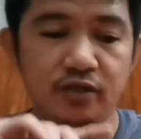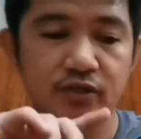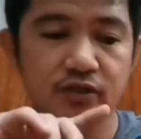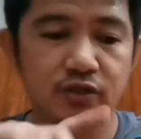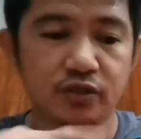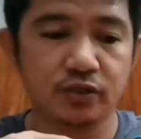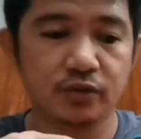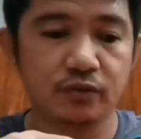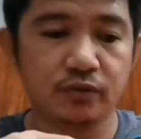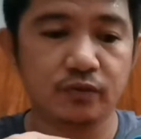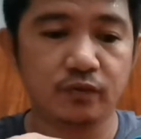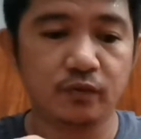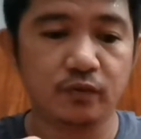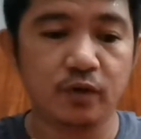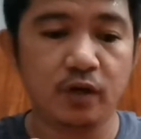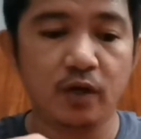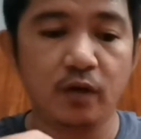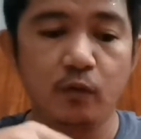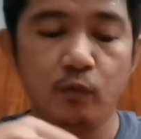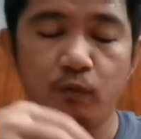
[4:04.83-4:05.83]
So
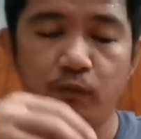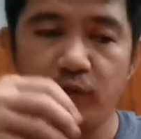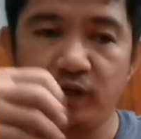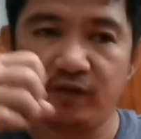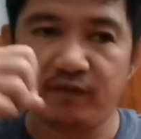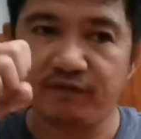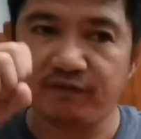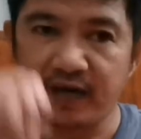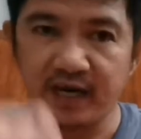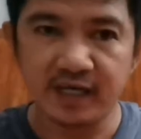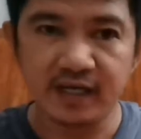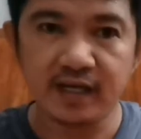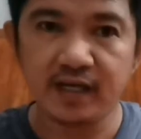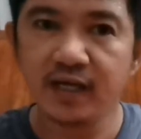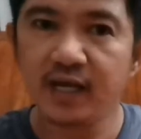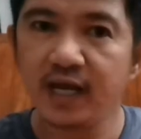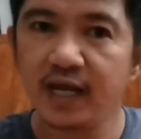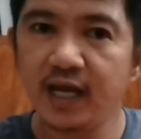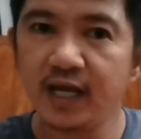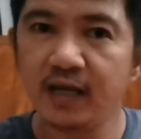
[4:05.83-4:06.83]
with
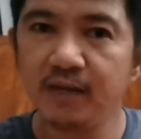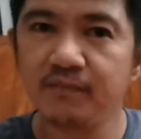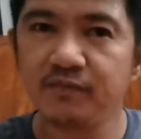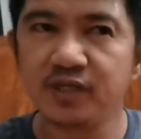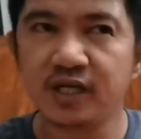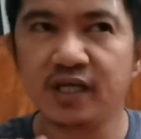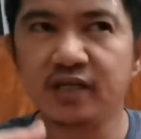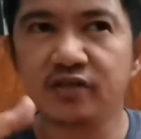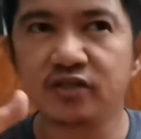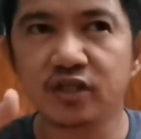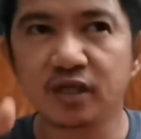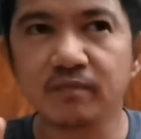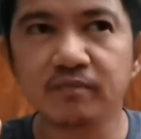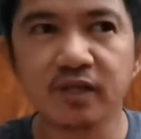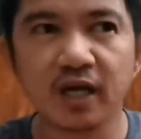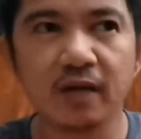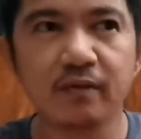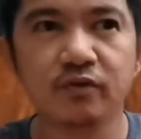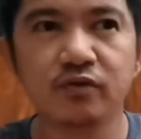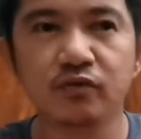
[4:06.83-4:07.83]
fighting games and
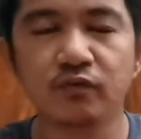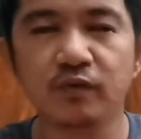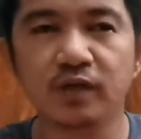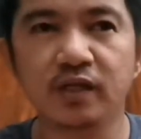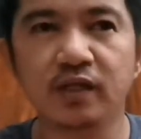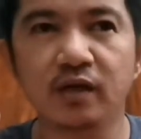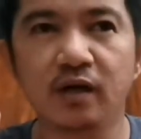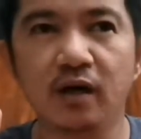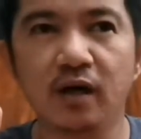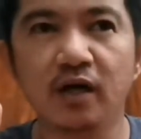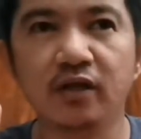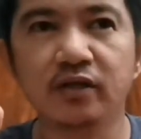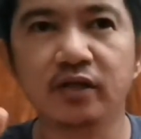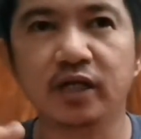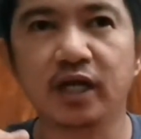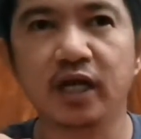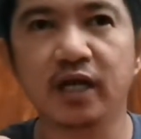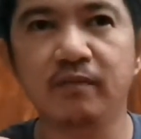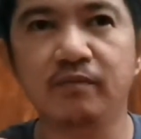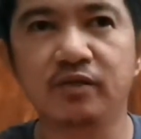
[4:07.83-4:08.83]
sometimes with
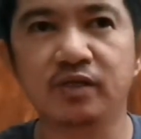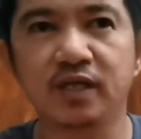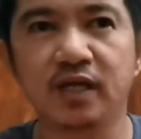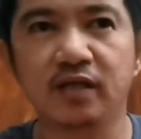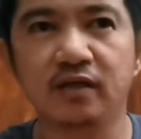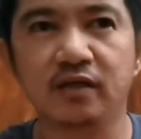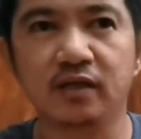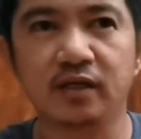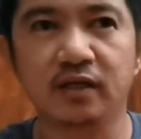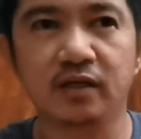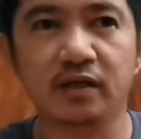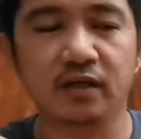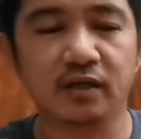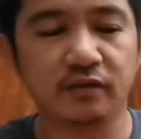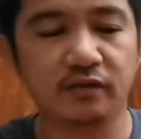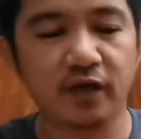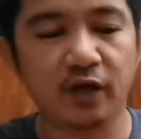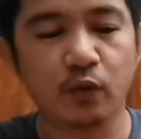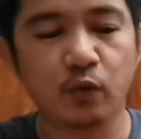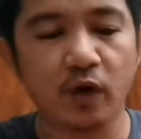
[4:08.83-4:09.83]
other games that
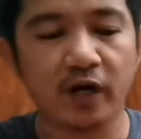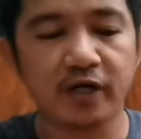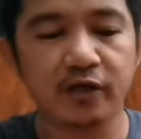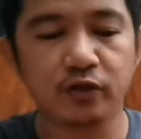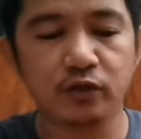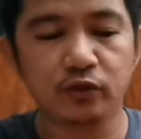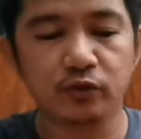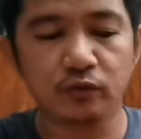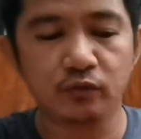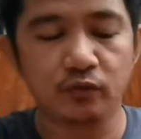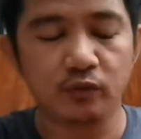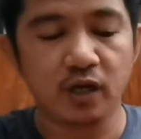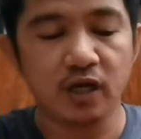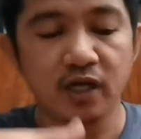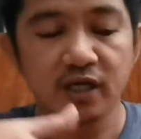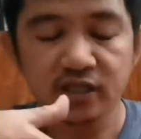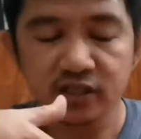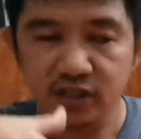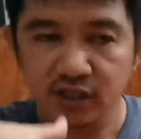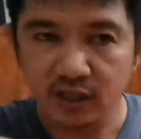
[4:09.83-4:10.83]
require you to
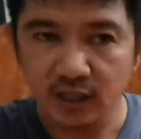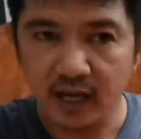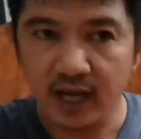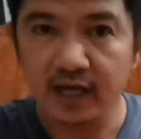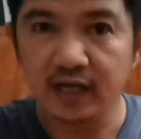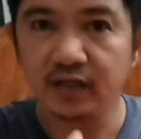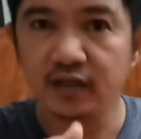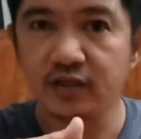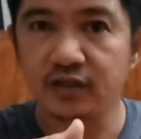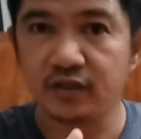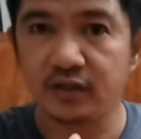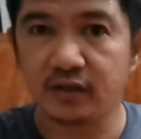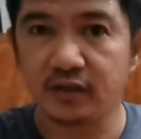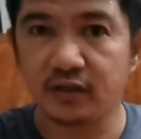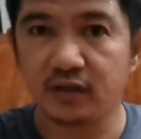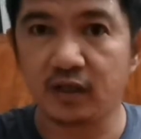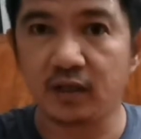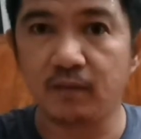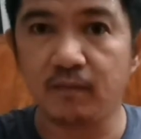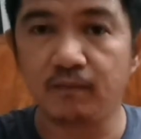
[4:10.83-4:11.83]
slide your
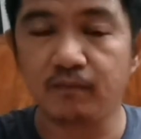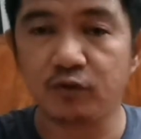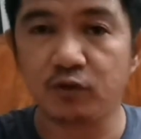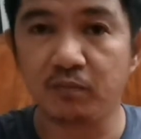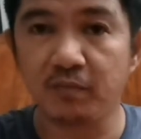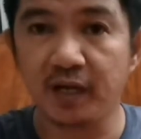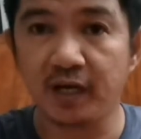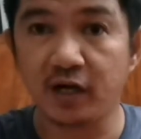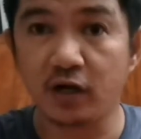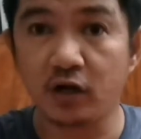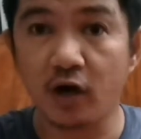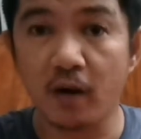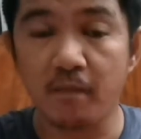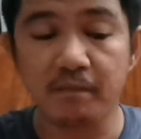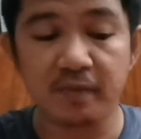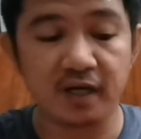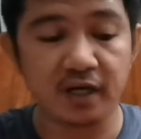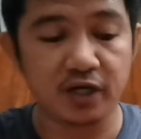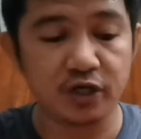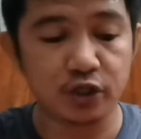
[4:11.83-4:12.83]
thumb to make a
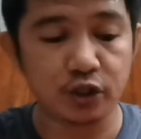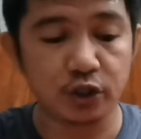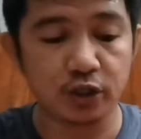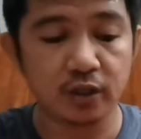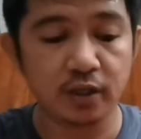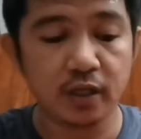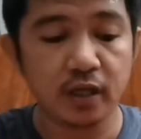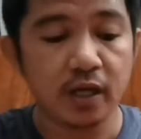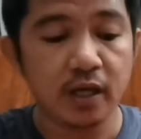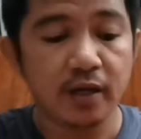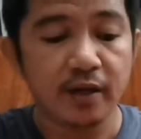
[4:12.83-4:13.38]
combination,